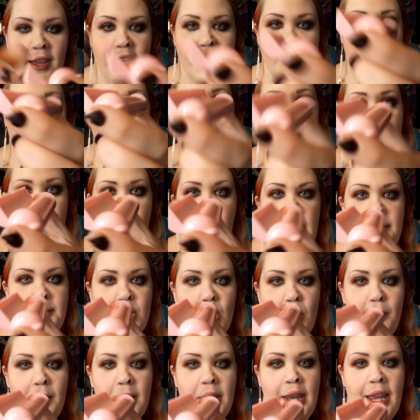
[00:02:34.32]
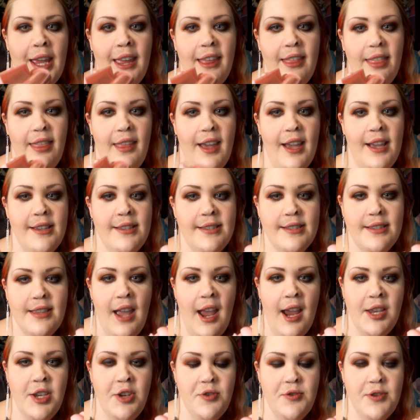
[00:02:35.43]
So it pops open like this,
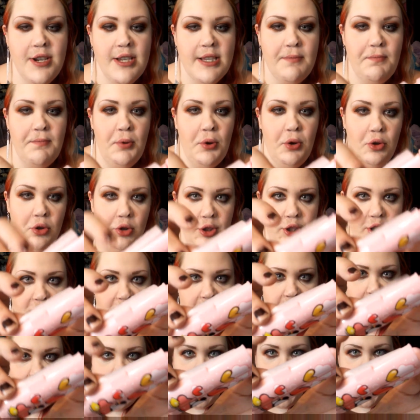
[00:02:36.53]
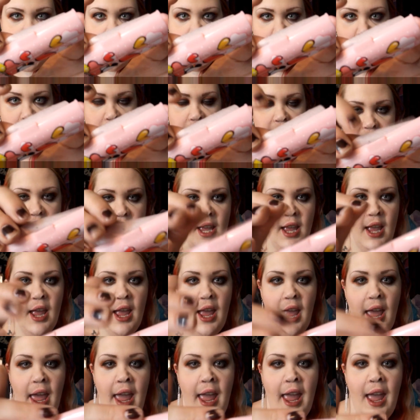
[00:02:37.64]
and you just pull the sheet out
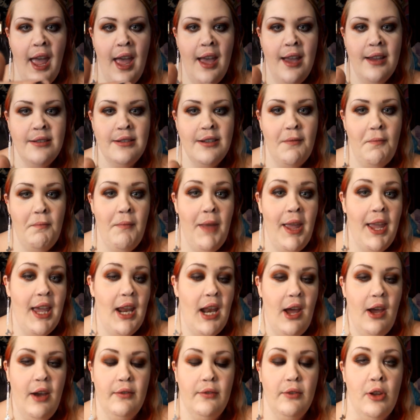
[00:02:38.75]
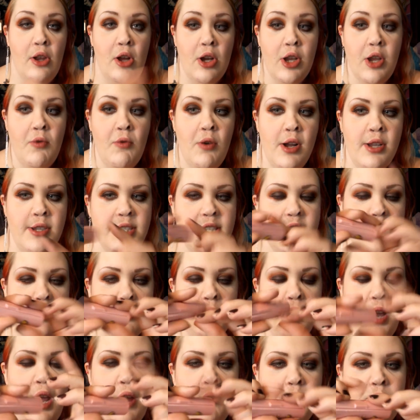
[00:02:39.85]
and make it however long you want
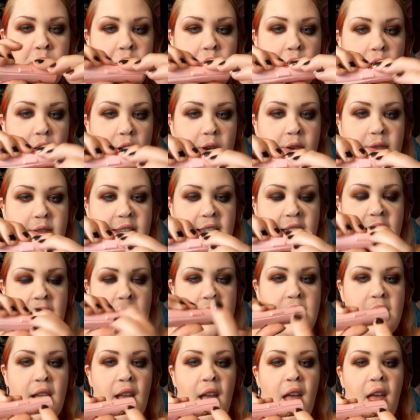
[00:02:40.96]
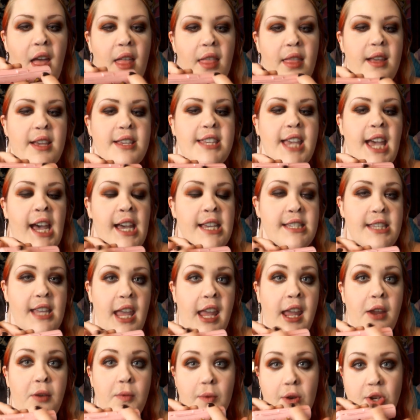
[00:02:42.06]
to, and when you close it, this has
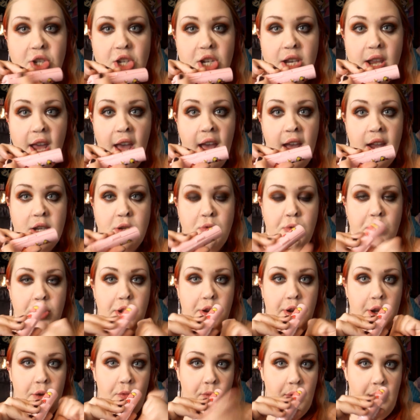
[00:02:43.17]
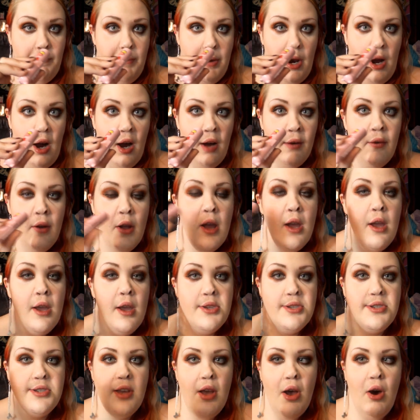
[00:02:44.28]
a rigid edge where you can rip it off.
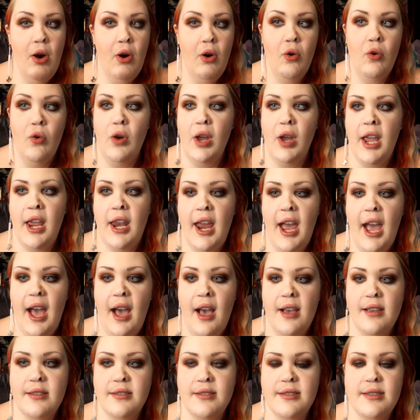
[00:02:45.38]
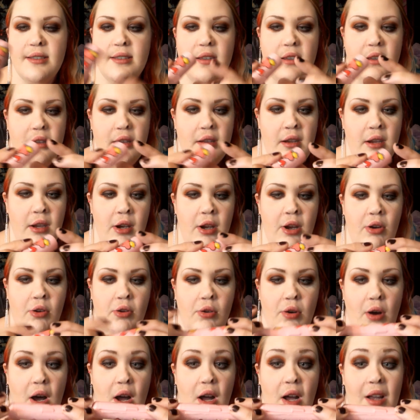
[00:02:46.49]
So it has, you
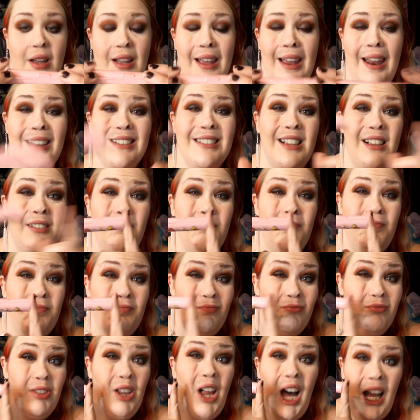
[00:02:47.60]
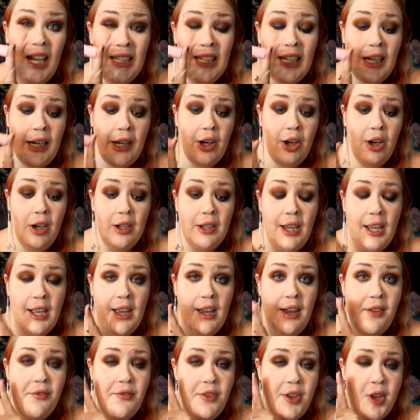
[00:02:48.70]
know, as a lot in here. Like
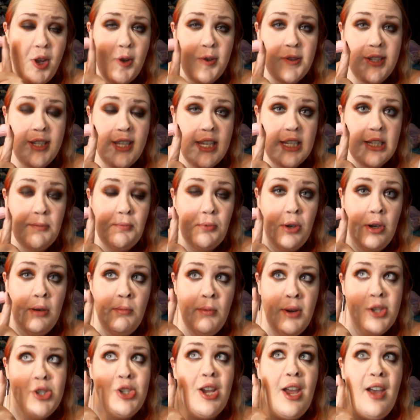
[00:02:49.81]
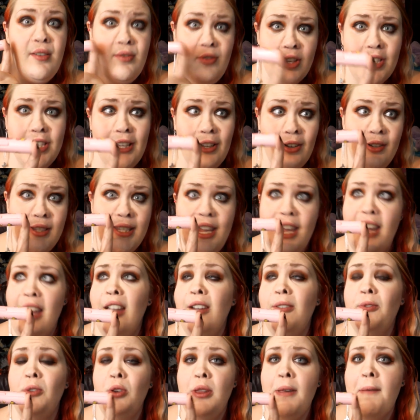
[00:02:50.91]
I've used this pretty much every single day
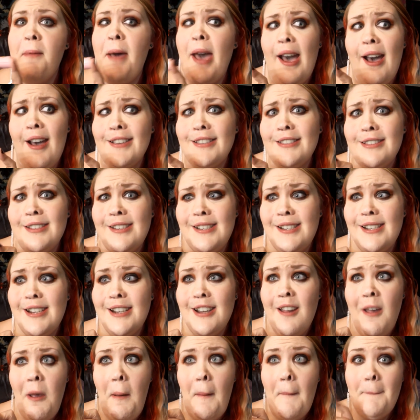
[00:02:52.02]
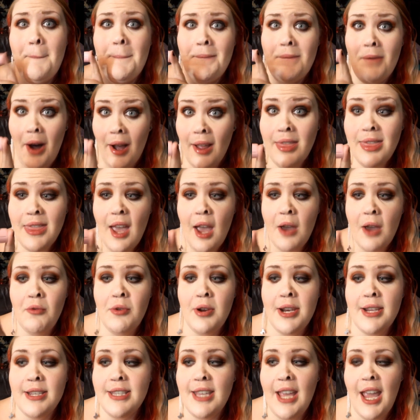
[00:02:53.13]
for the past month, I
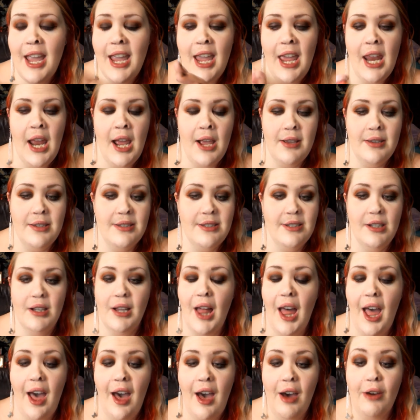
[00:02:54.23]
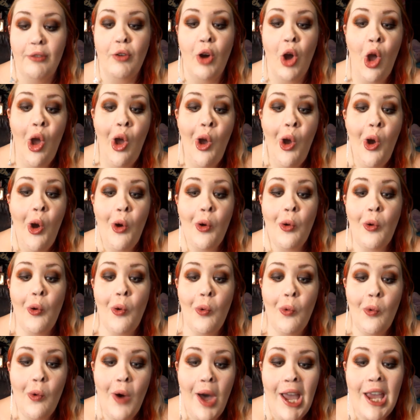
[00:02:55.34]
want to say, and I still have
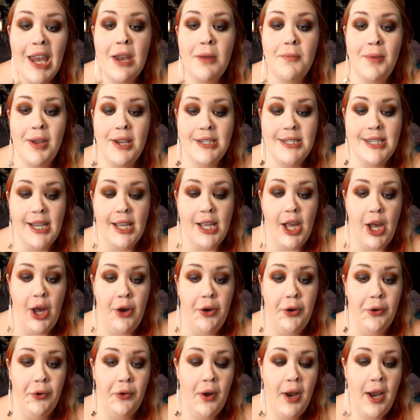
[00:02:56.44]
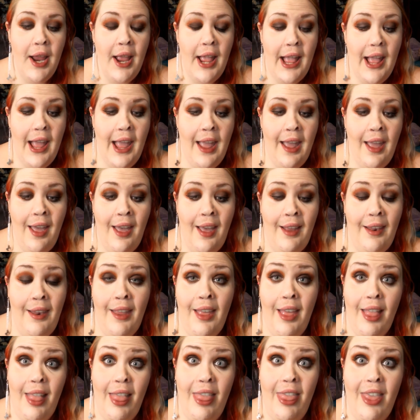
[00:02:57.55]
quite a bit to go, and
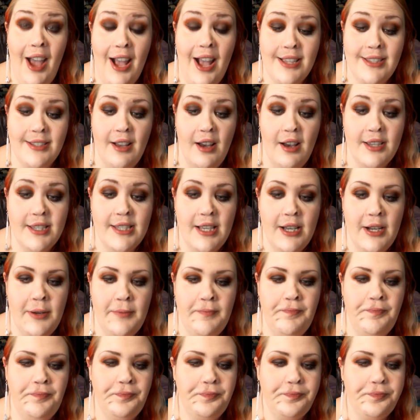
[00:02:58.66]
that's awesome.